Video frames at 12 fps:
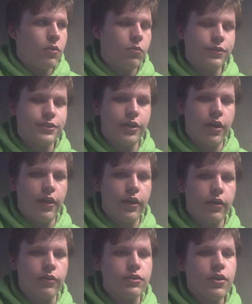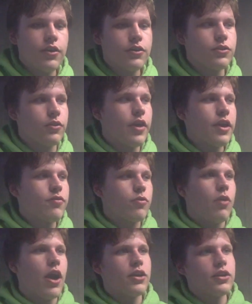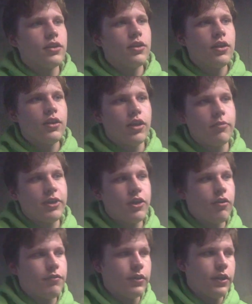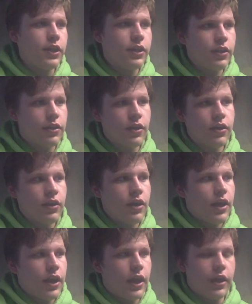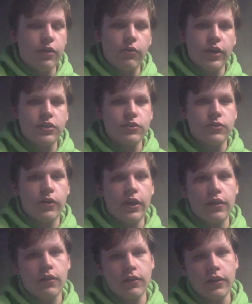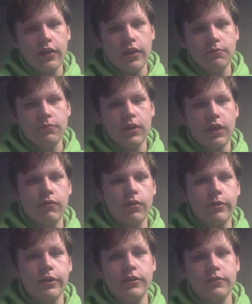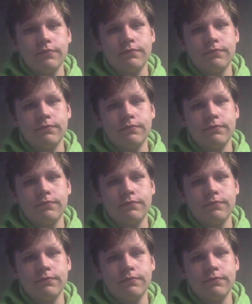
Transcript: We'll see how that goes. So thanks for watching. Let me know if you need anything, any questions, or anything like that. Thank you very much.